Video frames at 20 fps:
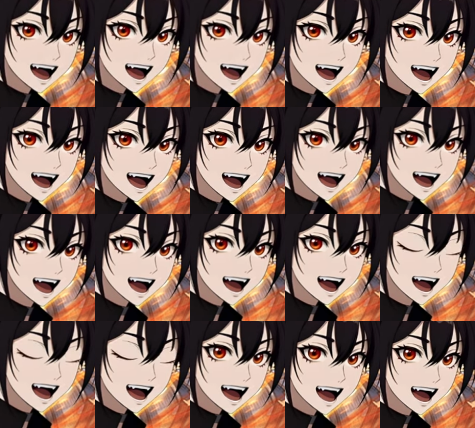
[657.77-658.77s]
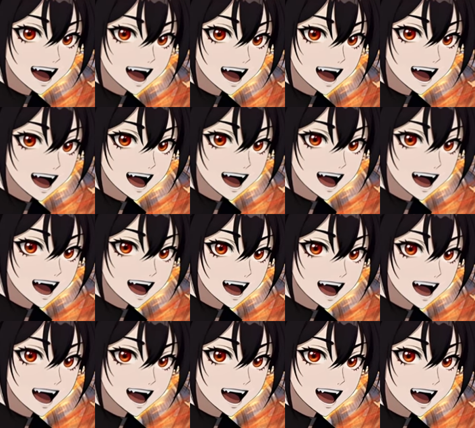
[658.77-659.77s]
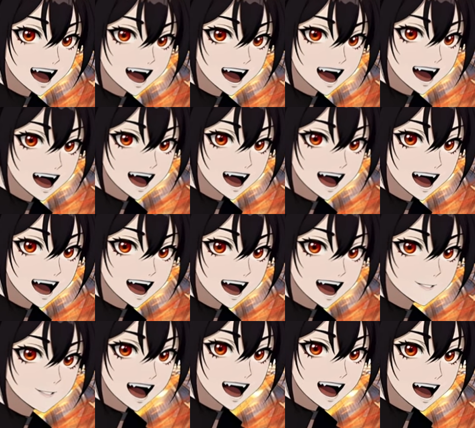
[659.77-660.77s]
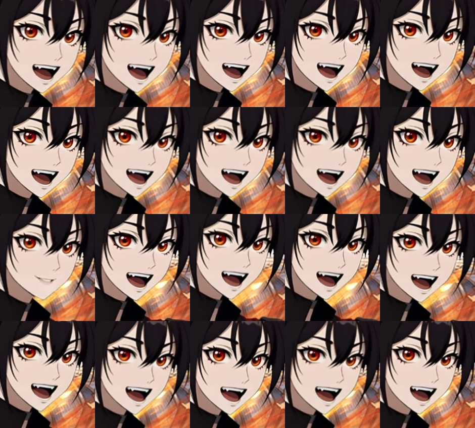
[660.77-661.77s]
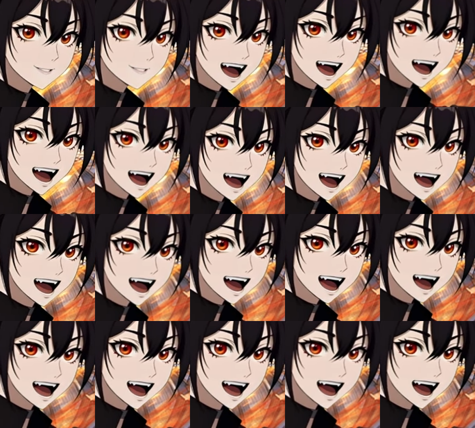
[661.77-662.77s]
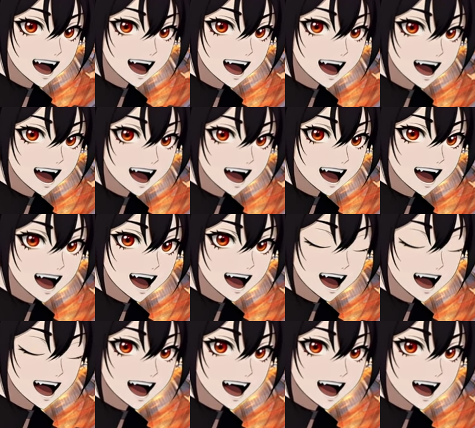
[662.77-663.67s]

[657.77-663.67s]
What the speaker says: likely going to be the number 2 unit carrying me. And still isn't done, hold